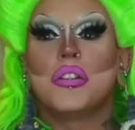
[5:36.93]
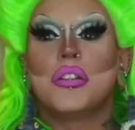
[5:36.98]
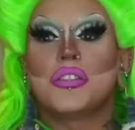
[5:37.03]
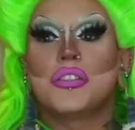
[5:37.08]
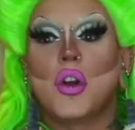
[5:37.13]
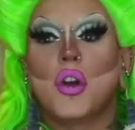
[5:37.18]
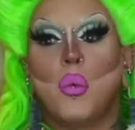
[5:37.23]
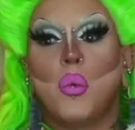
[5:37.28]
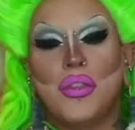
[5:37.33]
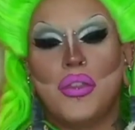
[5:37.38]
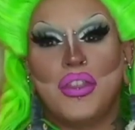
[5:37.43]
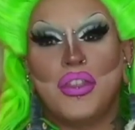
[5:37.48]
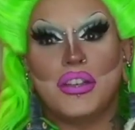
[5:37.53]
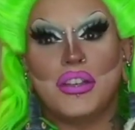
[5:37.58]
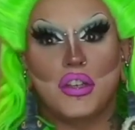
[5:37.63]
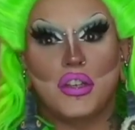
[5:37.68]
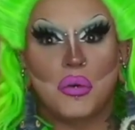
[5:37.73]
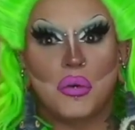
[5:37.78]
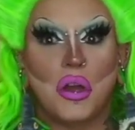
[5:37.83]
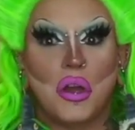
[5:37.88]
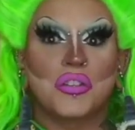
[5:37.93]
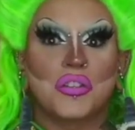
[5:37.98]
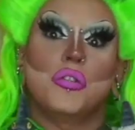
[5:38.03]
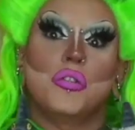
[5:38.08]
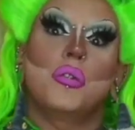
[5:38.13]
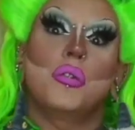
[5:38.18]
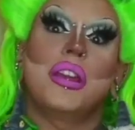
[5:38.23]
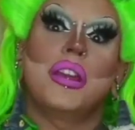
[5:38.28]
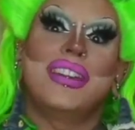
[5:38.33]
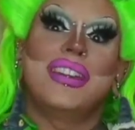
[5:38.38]
So one thing to note also,
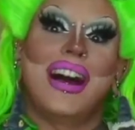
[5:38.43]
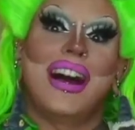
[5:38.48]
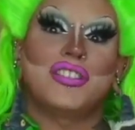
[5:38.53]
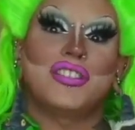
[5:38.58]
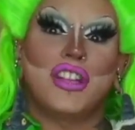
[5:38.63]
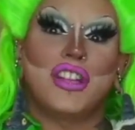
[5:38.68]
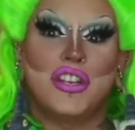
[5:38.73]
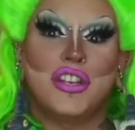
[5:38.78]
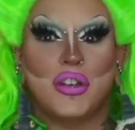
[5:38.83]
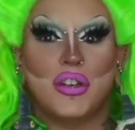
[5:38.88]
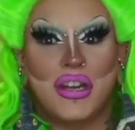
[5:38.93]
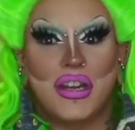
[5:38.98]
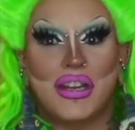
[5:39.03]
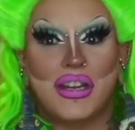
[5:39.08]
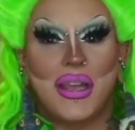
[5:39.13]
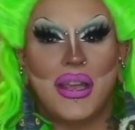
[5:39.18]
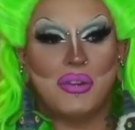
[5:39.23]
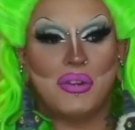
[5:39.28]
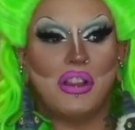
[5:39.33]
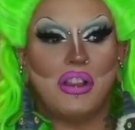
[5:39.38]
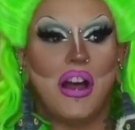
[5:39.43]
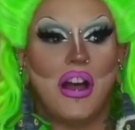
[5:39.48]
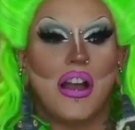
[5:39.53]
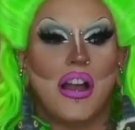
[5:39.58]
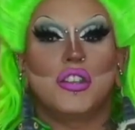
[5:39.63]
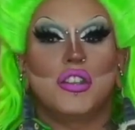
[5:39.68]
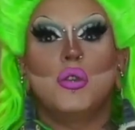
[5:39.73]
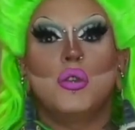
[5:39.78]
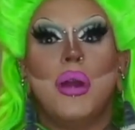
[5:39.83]
you cannot change your in-game clock.